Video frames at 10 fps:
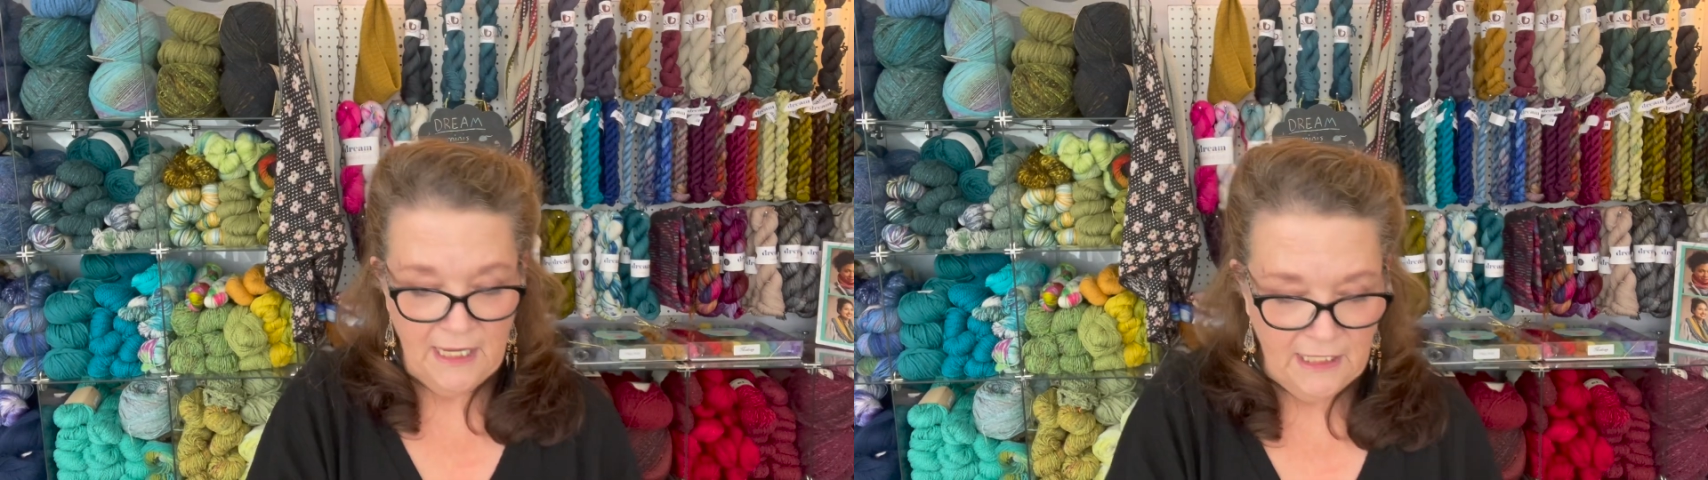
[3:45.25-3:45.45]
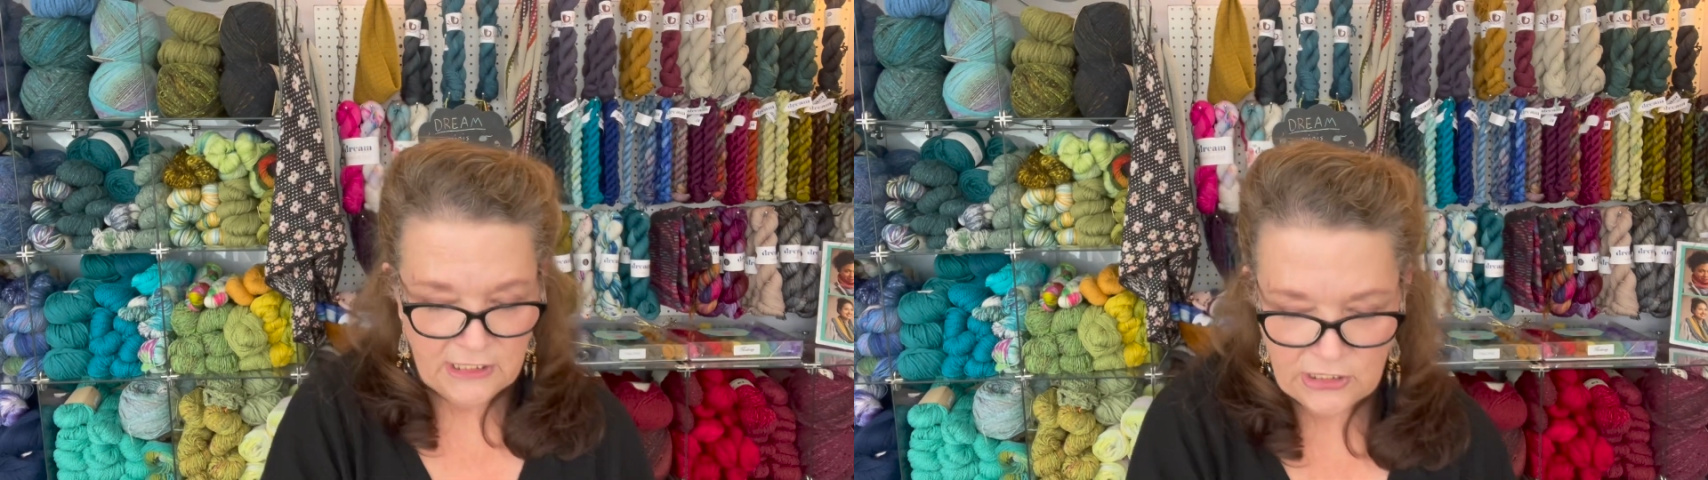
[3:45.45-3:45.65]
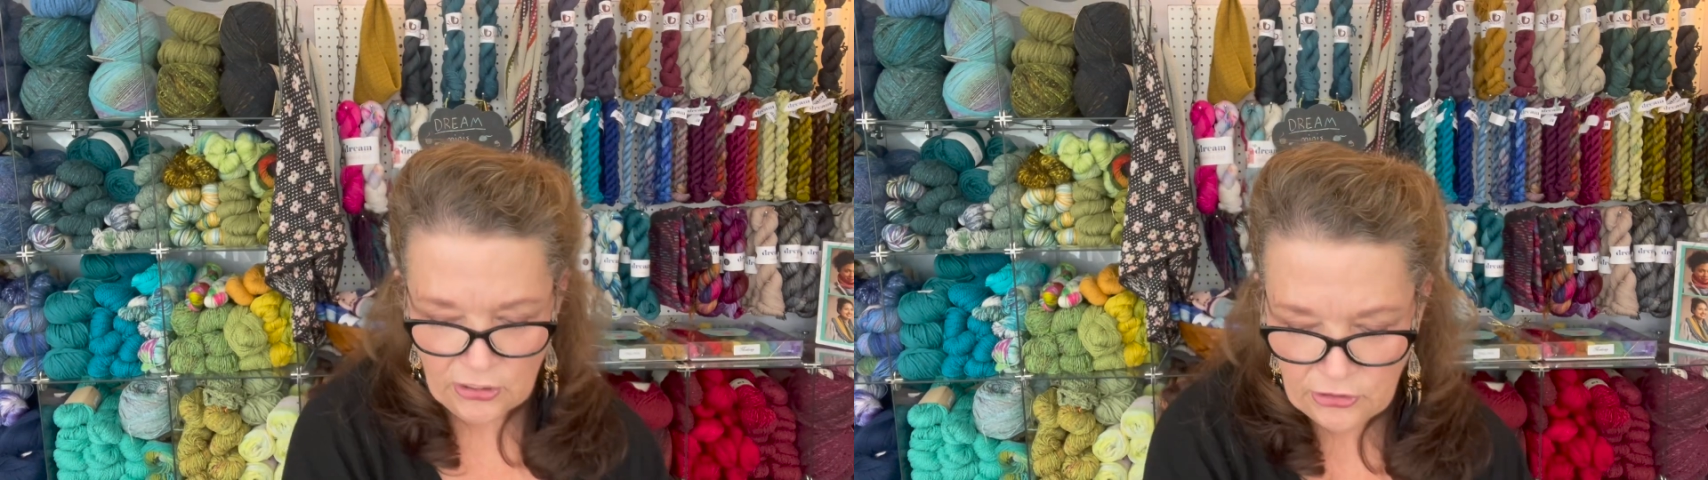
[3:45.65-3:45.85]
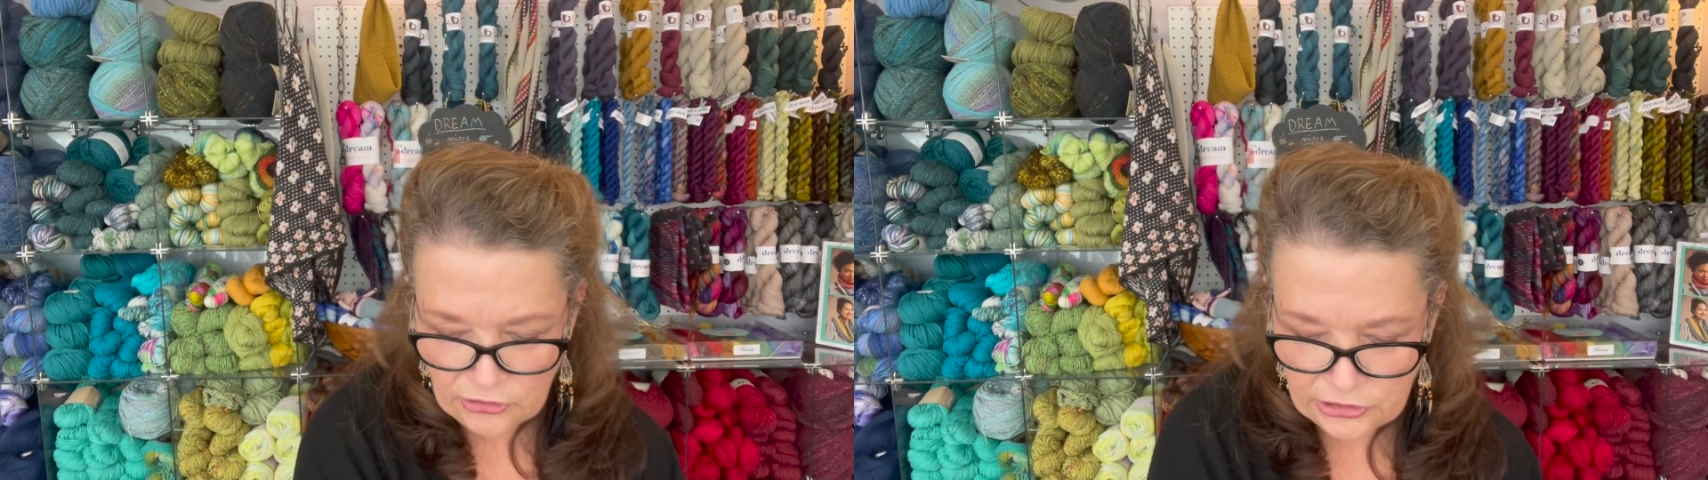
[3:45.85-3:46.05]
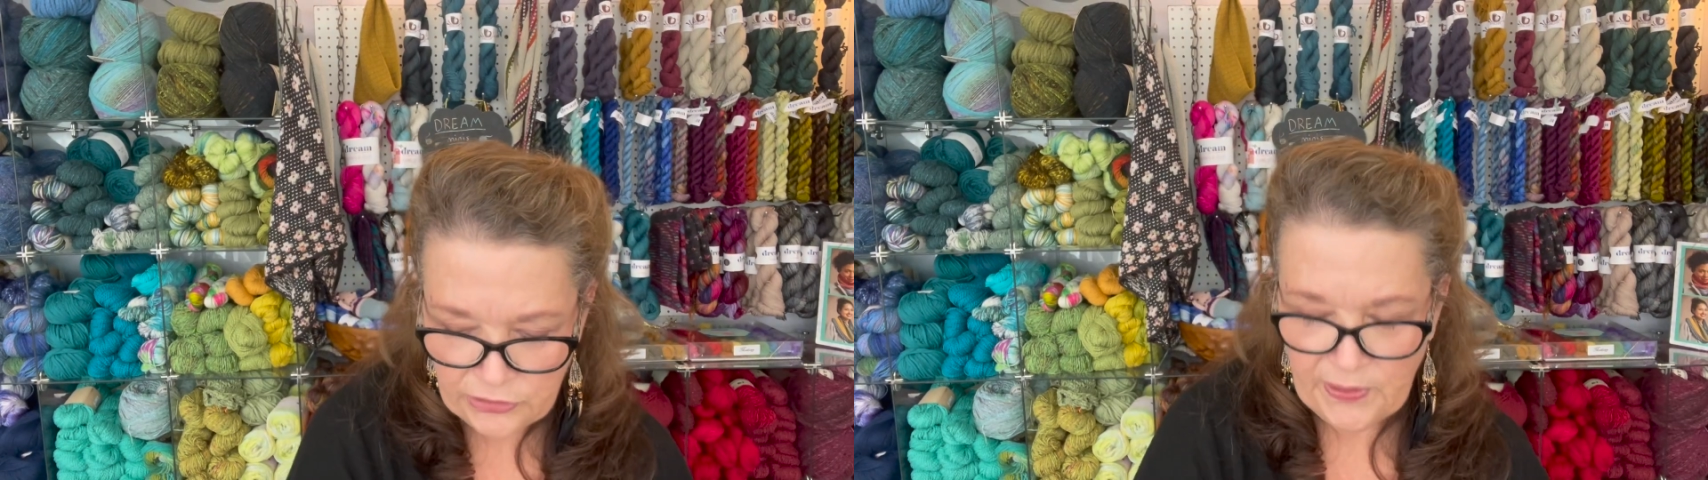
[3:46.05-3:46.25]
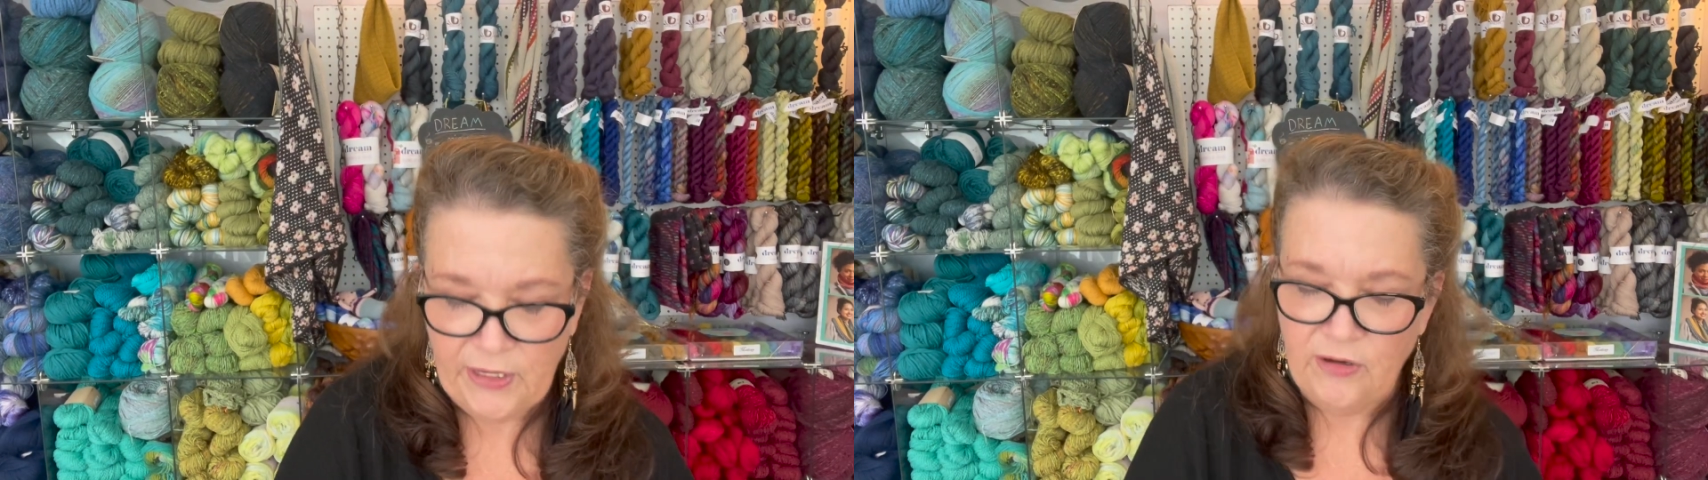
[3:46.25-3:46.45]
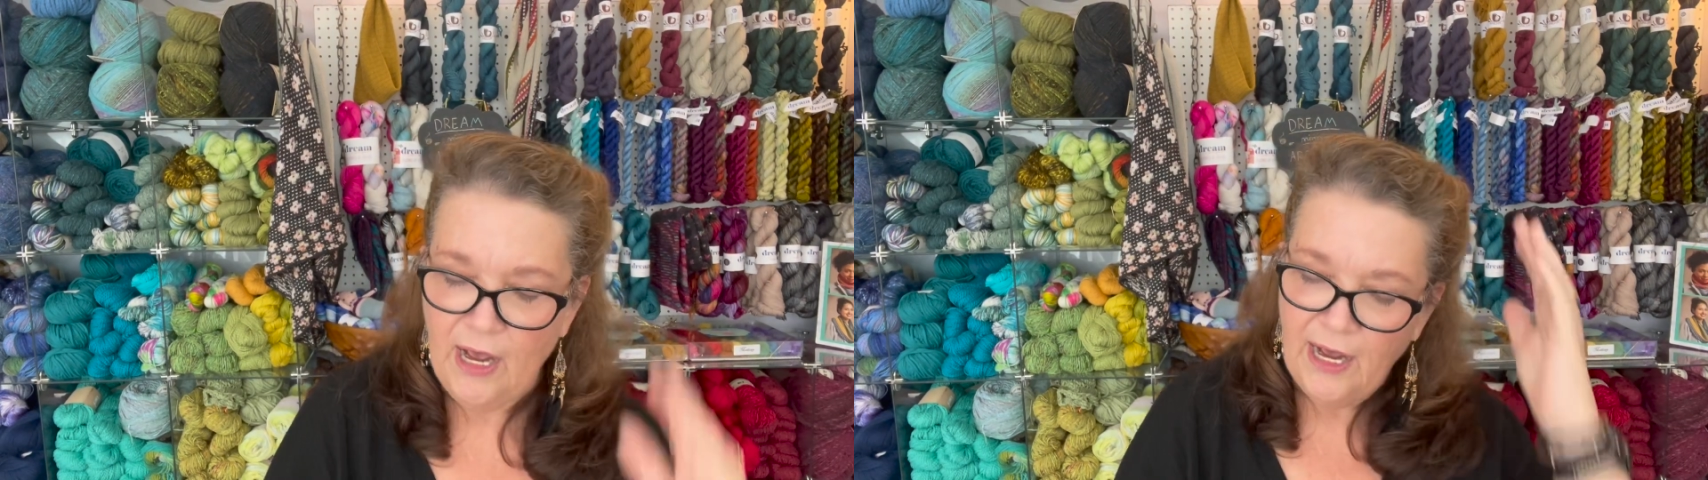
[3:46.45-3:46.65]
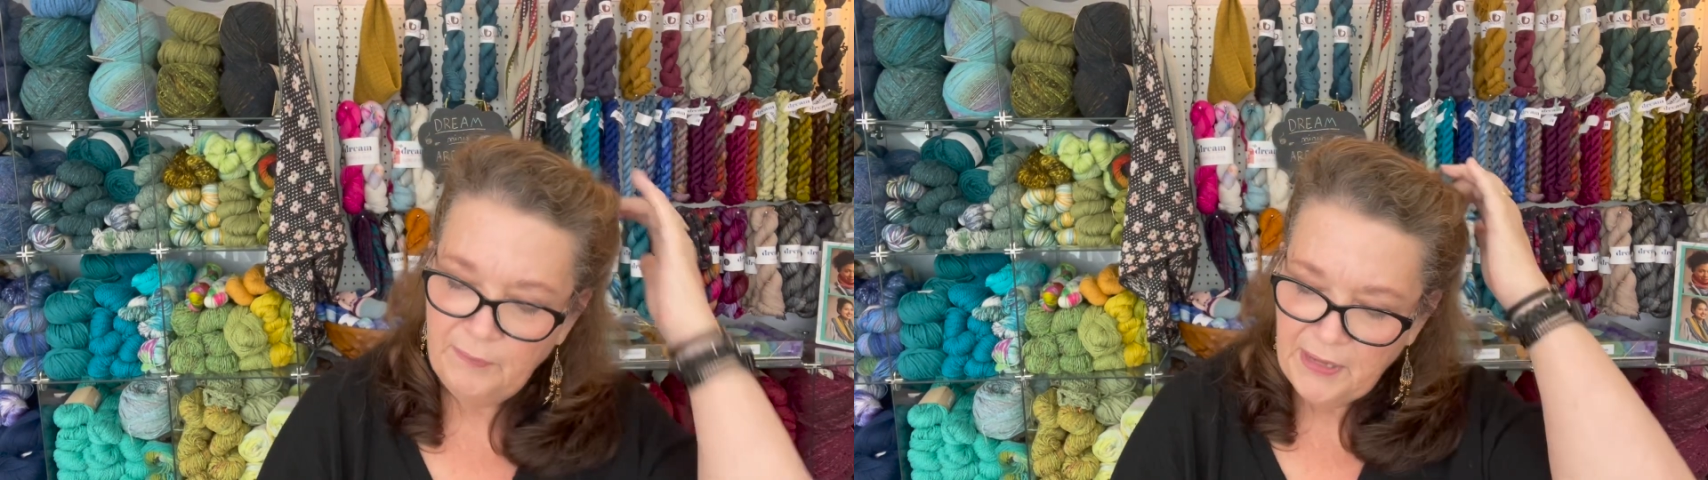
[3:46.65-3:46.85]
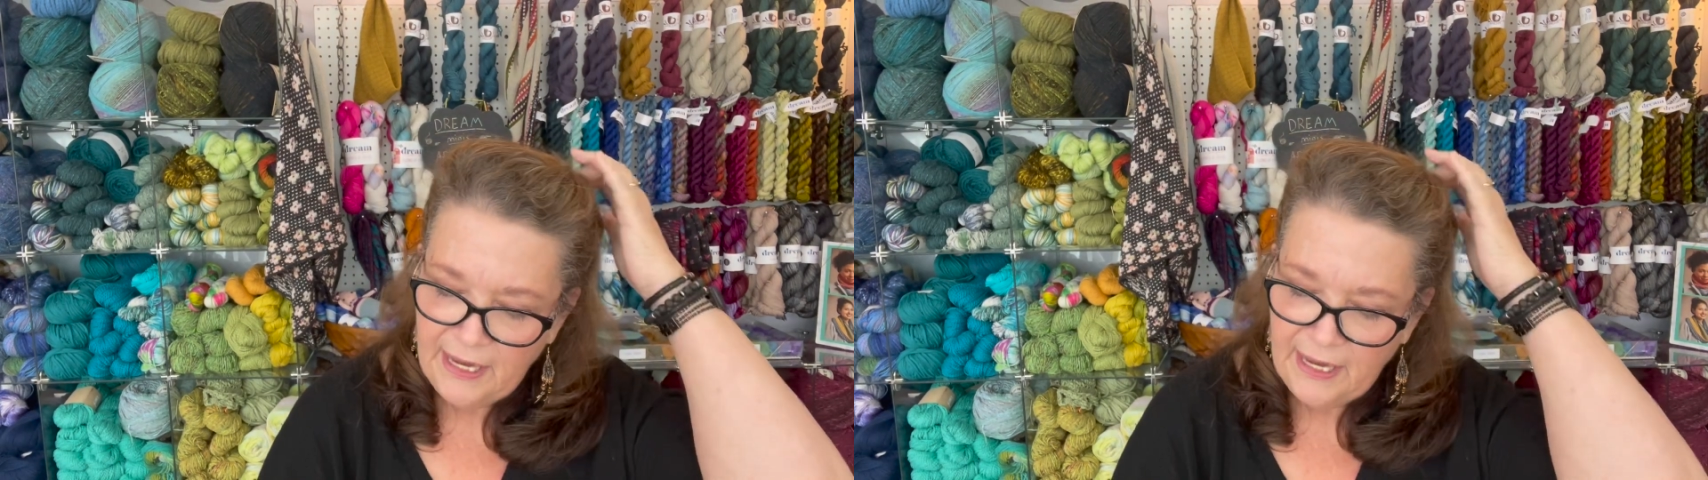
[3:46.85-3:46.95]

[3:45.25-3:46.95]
So you're doing a